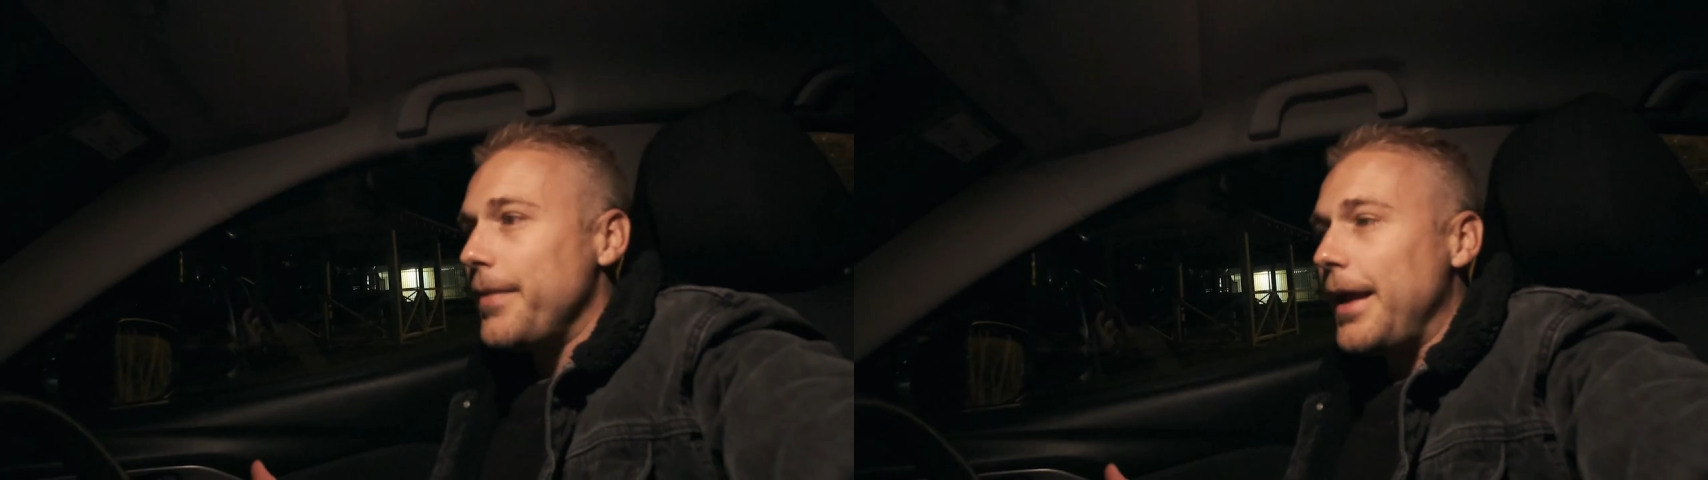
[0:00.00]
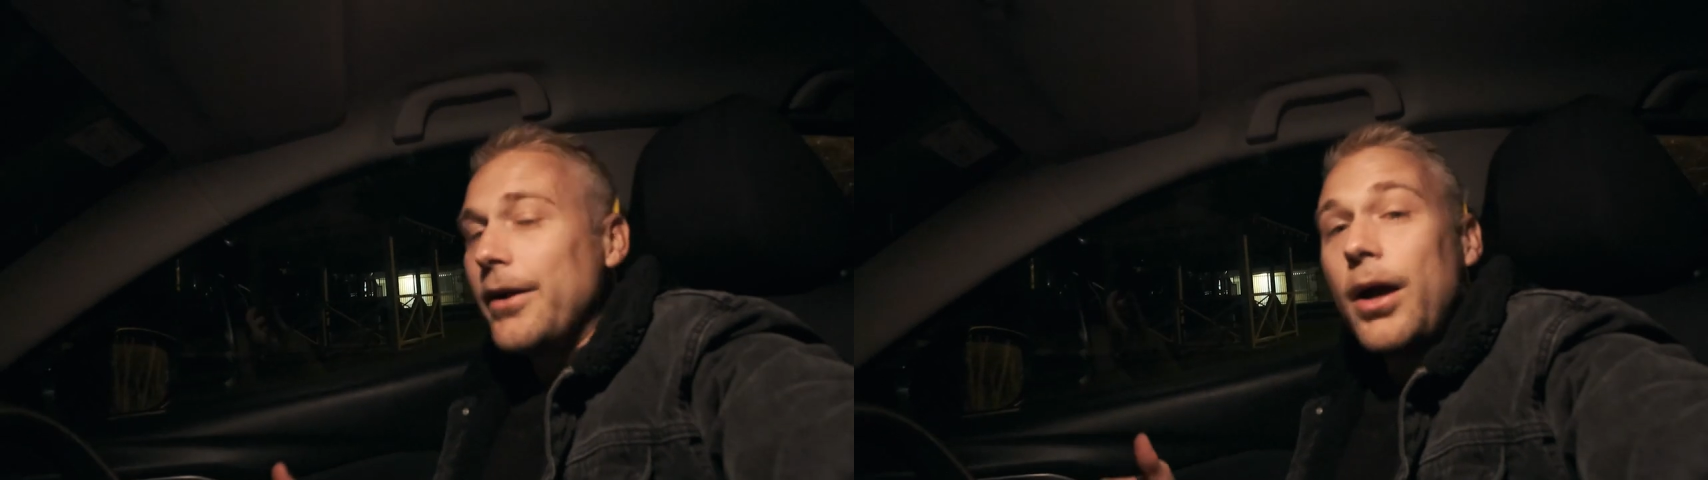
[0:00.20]

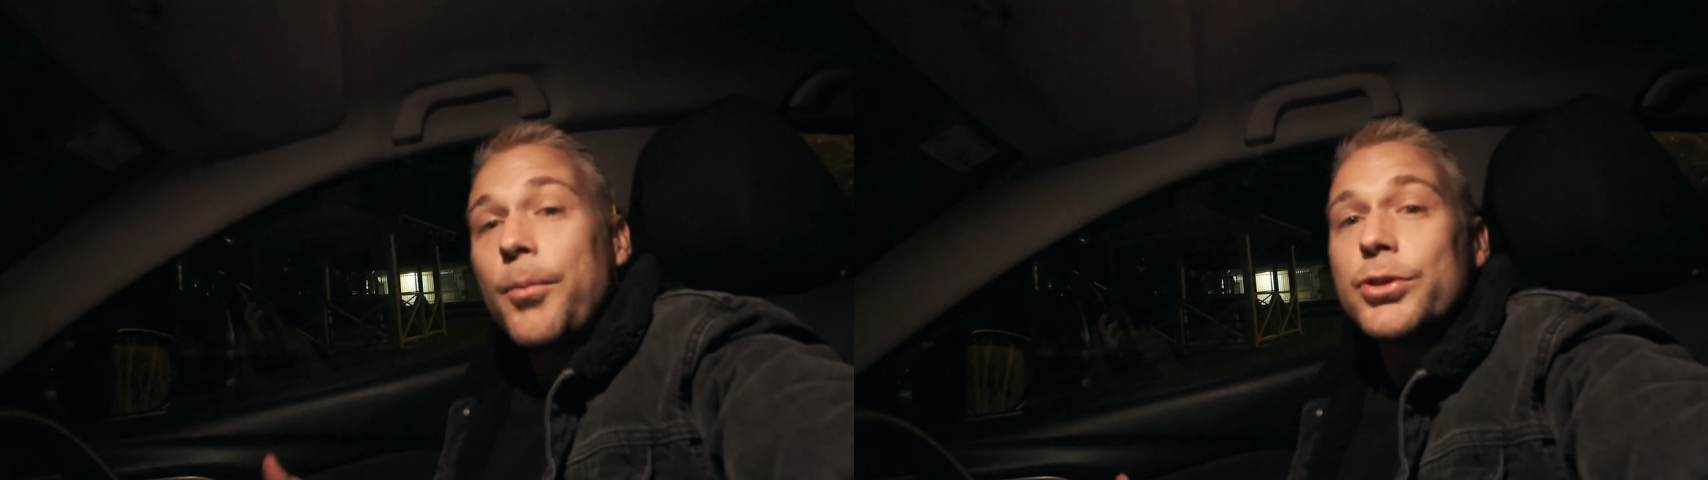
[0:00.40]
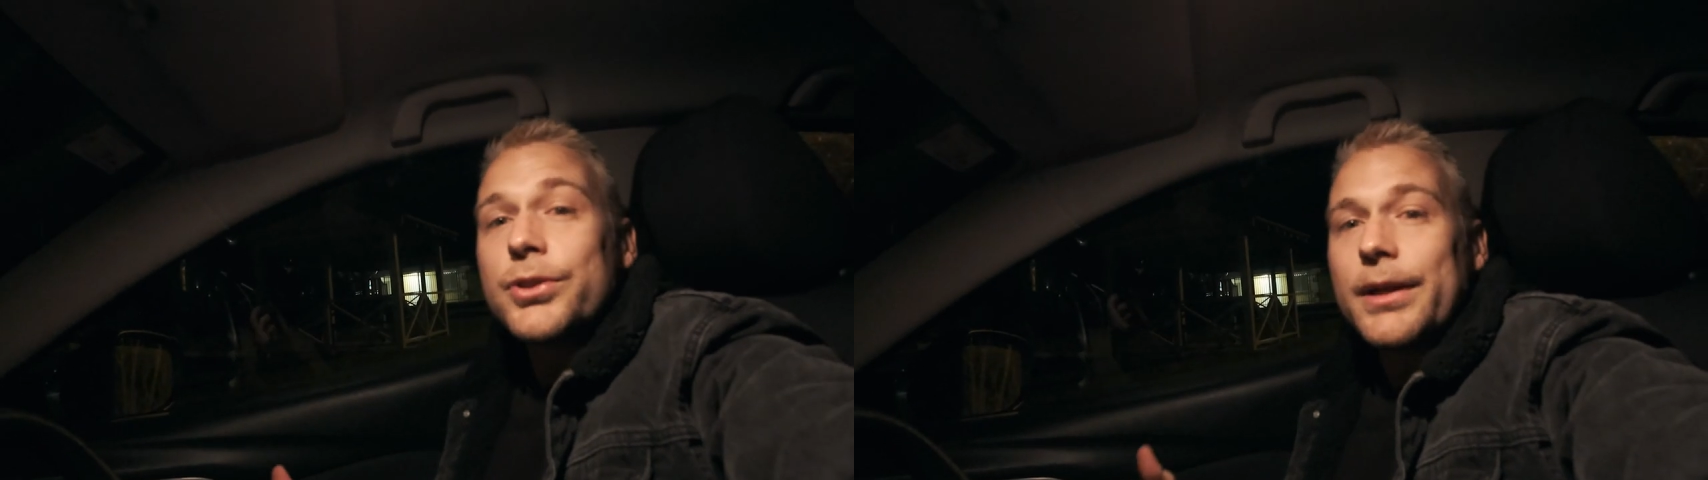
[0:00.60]
And I'm
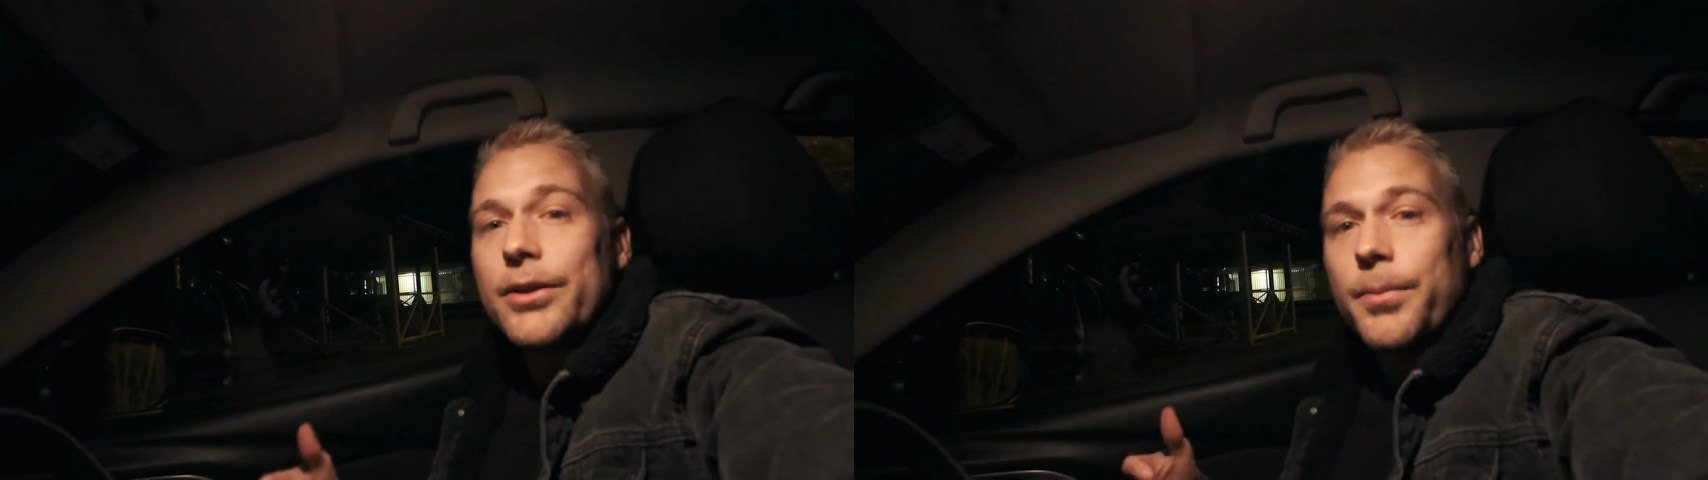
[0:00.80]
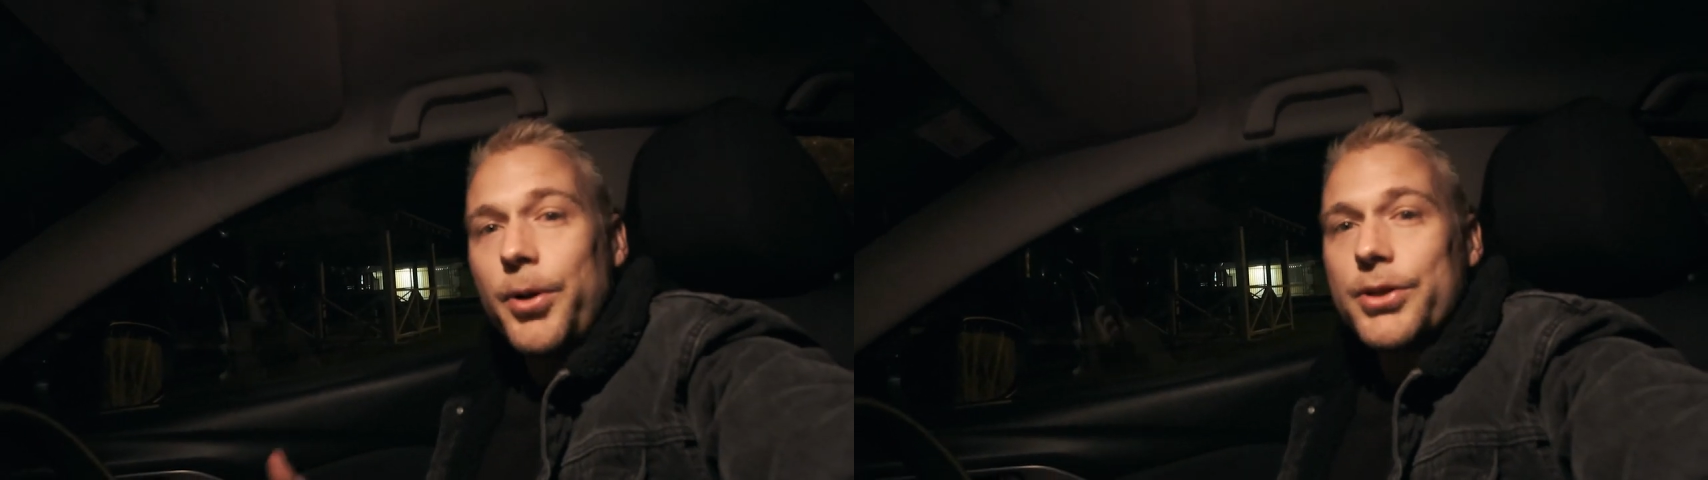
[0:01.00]
also
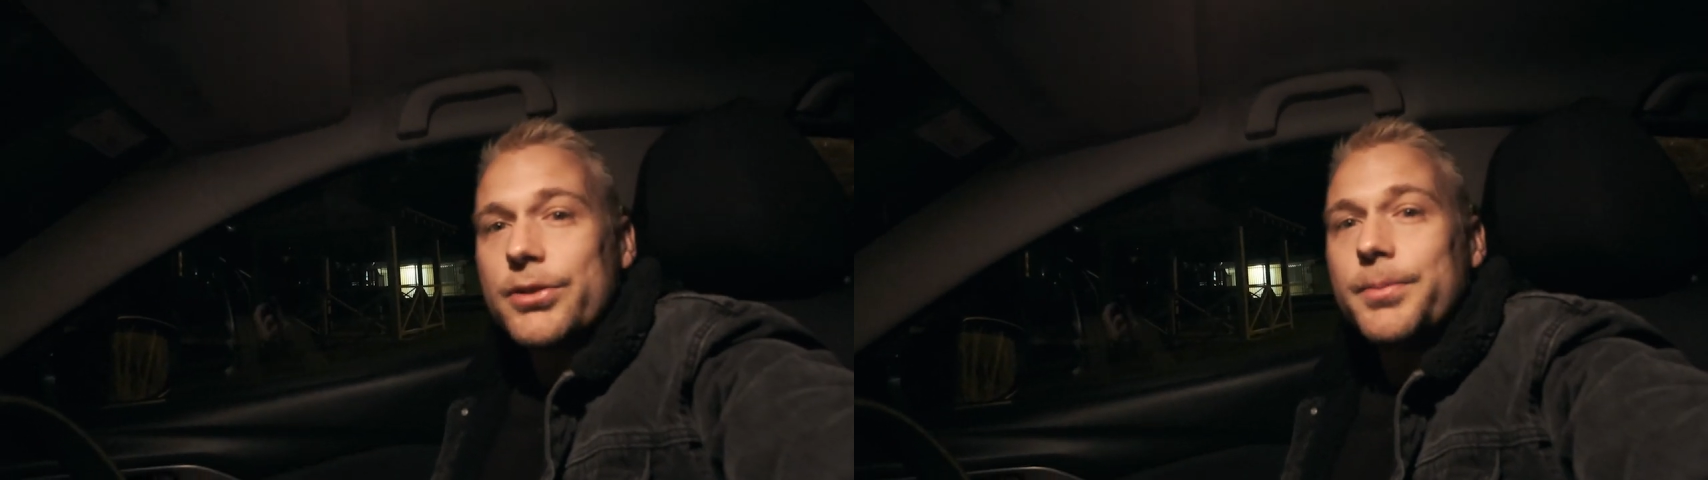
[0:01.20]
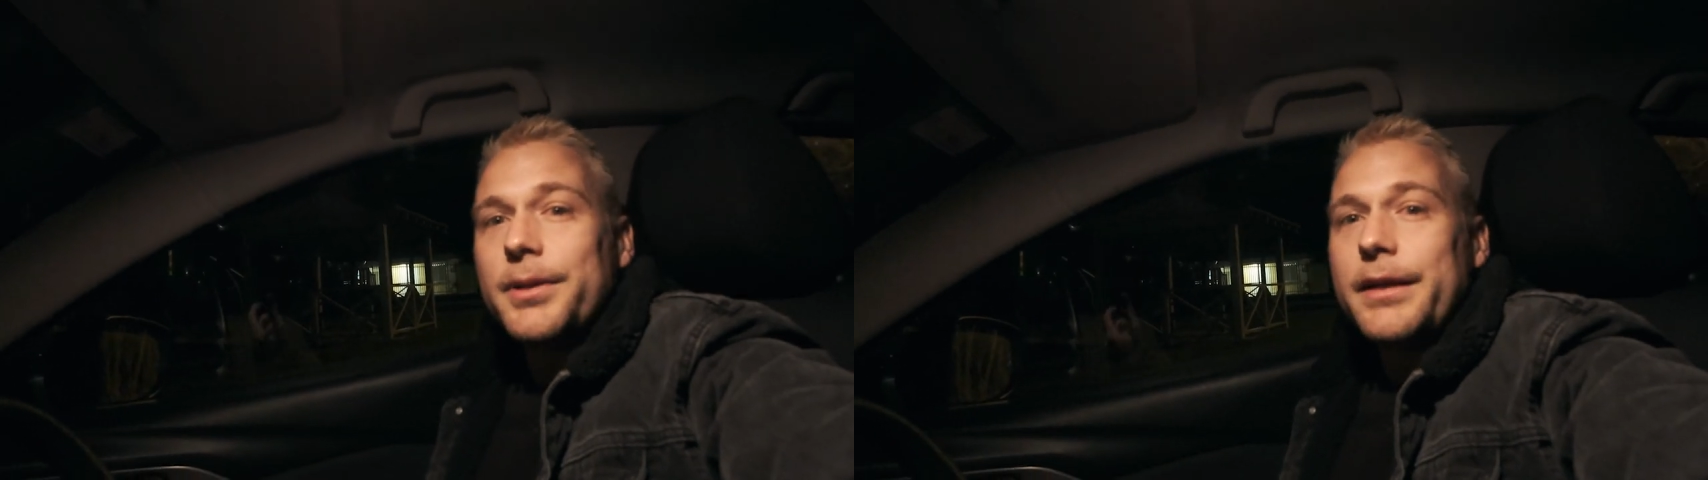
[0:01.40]
under the
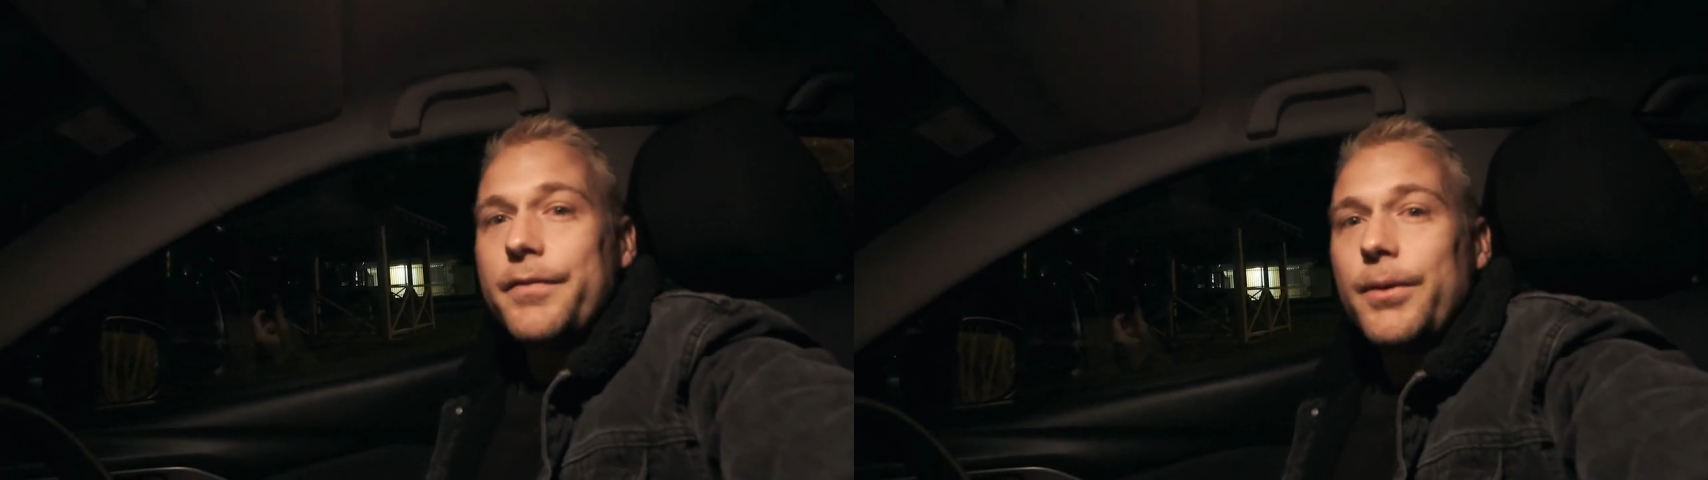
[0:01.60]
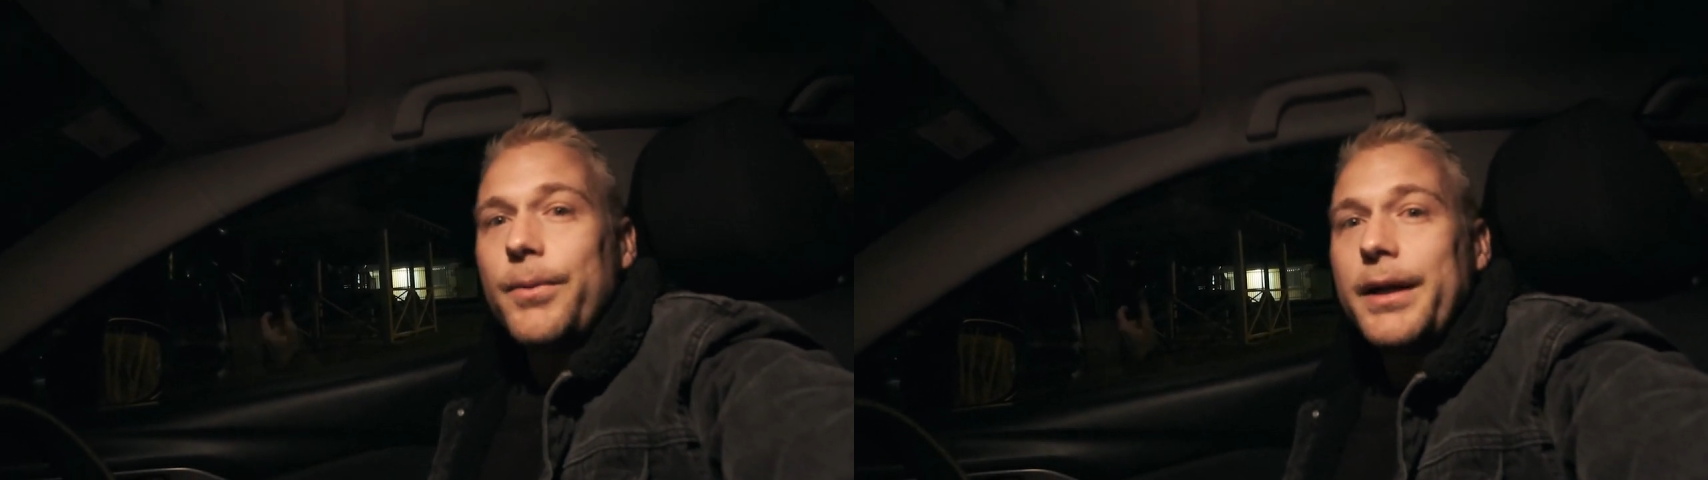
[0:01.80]
personal
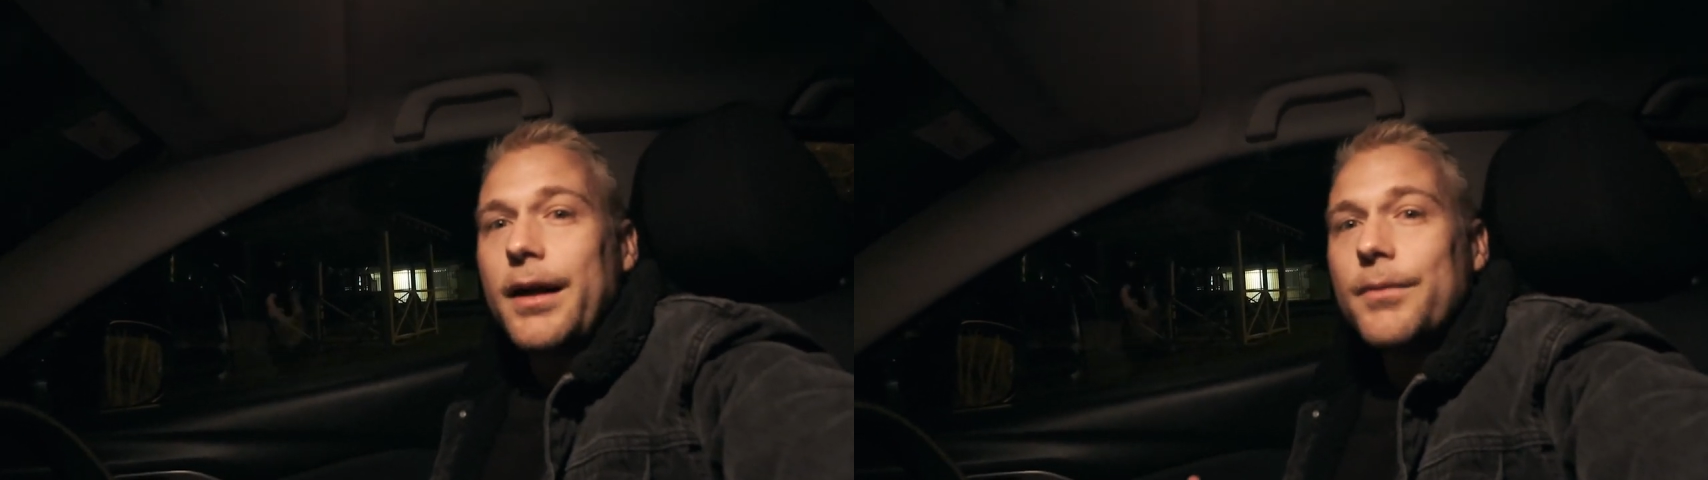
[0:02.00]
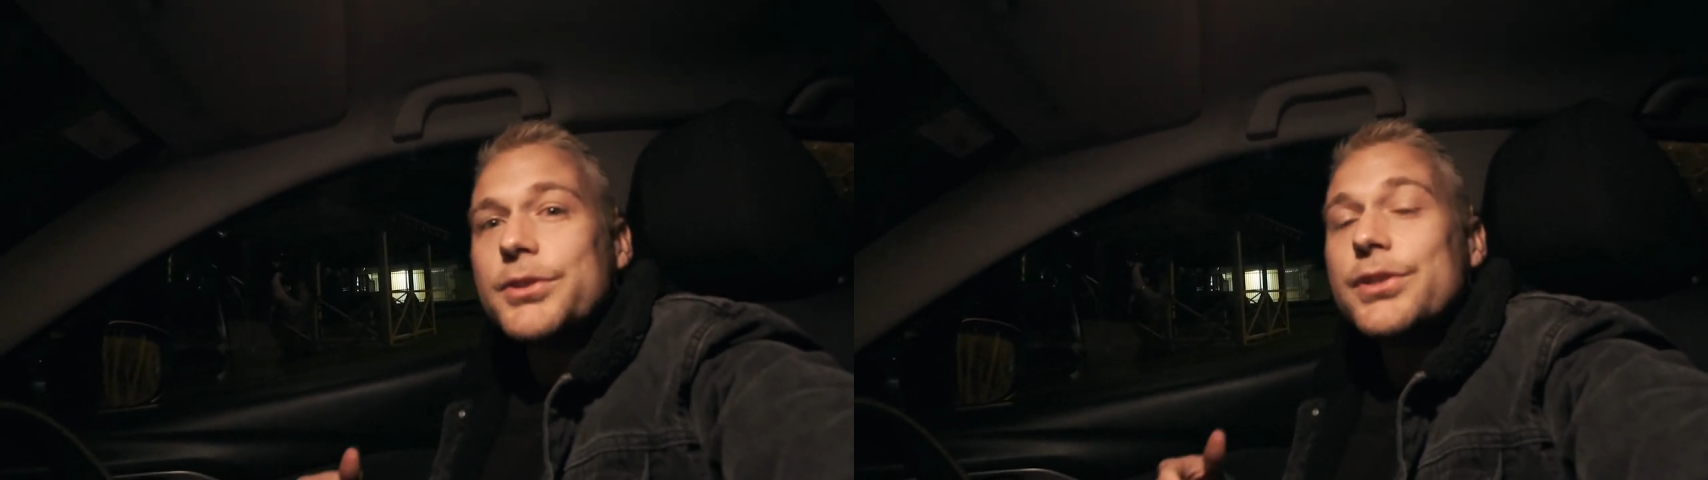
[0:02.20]
belief that when it comes